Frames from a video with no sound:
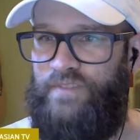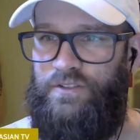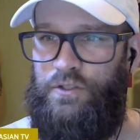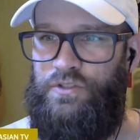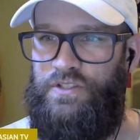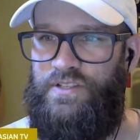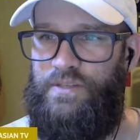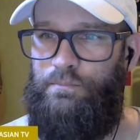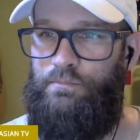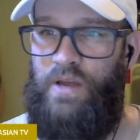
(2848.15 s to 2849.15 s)
Eugene's
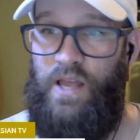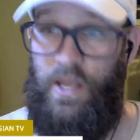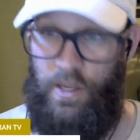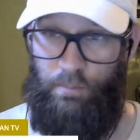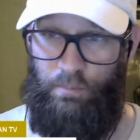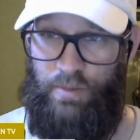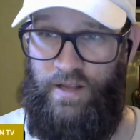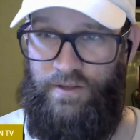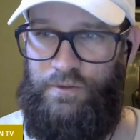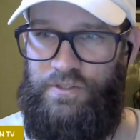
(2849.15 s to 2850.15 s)

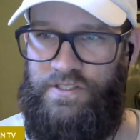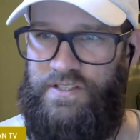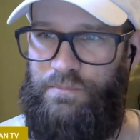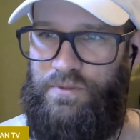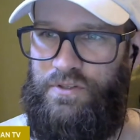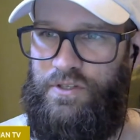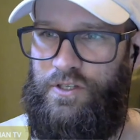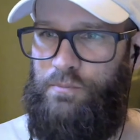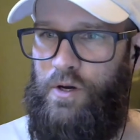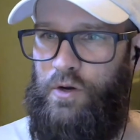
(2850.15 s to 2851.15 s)
in berserker
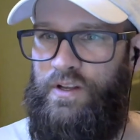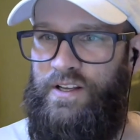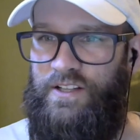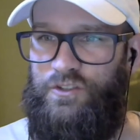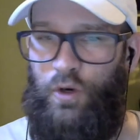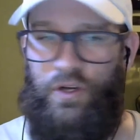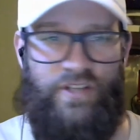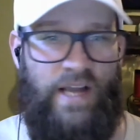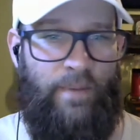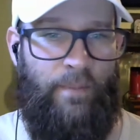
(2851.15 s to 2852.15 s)
mode. George,
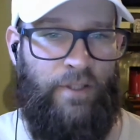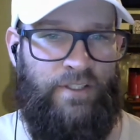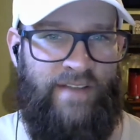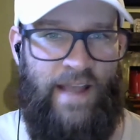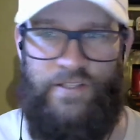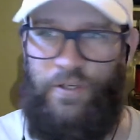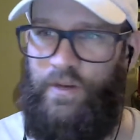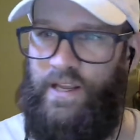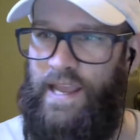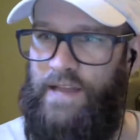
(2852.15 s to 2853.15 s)
I'm a multitasker, but
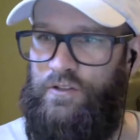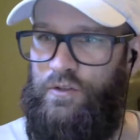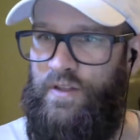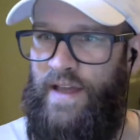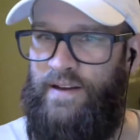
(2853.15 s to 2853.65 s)
I can't do that.